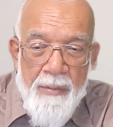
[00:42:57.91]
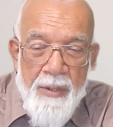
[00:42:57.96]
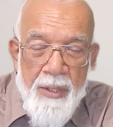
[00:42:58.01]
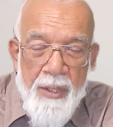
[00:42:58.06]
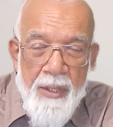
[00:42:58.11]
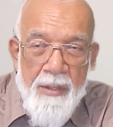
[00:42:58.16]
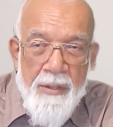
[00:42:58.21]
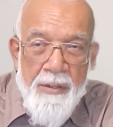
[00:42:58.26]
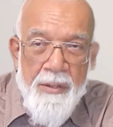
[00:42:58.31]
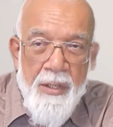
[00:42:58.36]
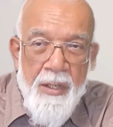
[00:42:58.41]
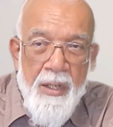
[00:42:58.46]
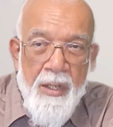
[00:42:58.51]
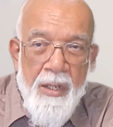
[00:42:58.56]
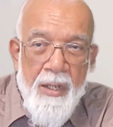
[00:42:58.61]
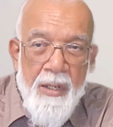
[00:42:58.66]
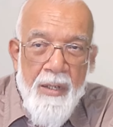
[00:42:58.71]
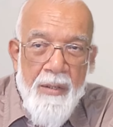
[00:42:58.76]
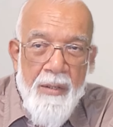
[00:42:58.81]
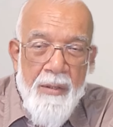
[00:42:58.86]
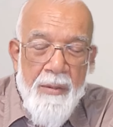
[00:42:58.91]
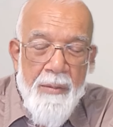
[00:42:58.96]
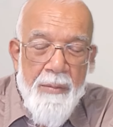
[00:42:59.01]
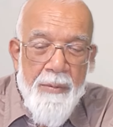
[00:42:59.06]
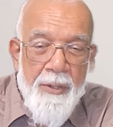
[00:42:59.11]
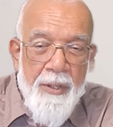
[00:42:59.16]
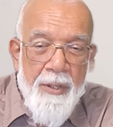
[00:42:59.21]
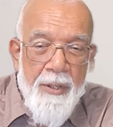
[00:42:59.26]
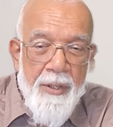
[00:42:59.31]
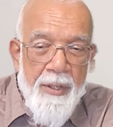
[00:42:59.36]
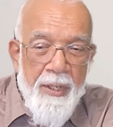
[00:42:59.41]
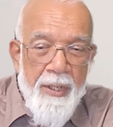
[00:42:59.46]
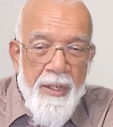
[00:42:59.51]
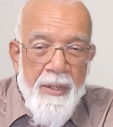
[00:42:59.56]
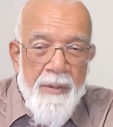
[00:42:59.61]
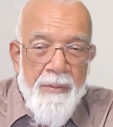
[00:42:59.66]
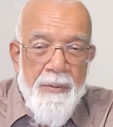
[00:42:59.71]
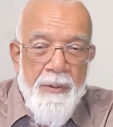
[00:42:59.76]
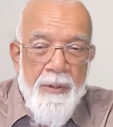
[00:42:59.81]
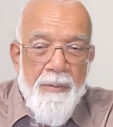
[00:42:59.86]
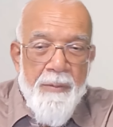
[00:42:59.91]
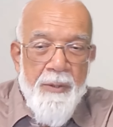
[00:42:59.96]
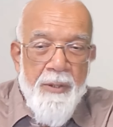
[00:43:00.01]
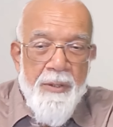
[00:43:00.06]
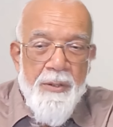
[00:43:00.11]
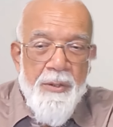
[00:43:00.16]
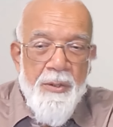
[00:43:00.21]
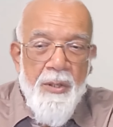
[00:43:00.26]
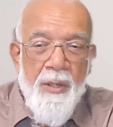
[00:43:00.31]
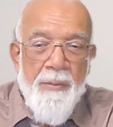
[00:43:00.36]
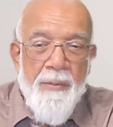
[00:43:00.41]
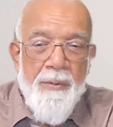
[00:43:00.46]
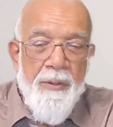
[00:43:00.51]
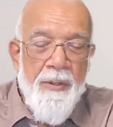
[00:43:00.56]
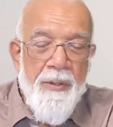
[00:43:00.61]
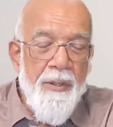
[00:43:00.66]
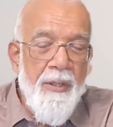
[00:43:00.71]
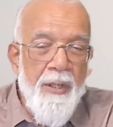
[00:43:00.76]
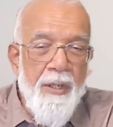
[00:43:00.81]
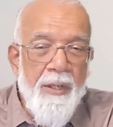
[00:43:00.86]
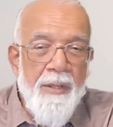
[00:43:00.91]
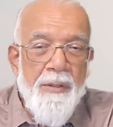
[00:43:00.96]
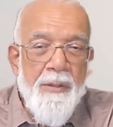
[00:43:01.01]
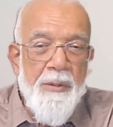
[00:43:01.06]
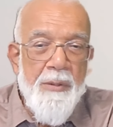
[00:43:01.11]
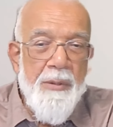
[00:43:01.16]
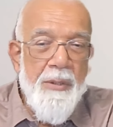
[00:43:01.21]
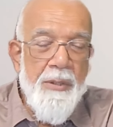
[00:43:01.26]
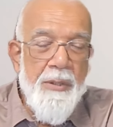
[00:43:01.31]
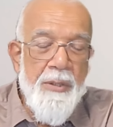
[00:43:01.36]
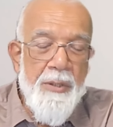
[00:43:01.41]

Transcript: of the entire body from the top of the head to the